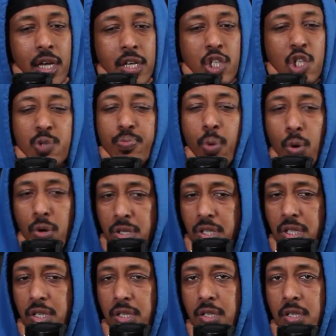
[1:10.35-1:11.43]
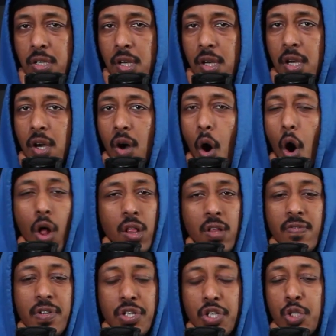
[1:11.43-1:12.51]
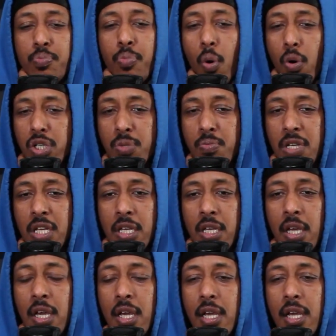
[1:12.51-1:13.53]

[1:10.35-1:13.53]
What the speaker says: sports, all of it just bores me.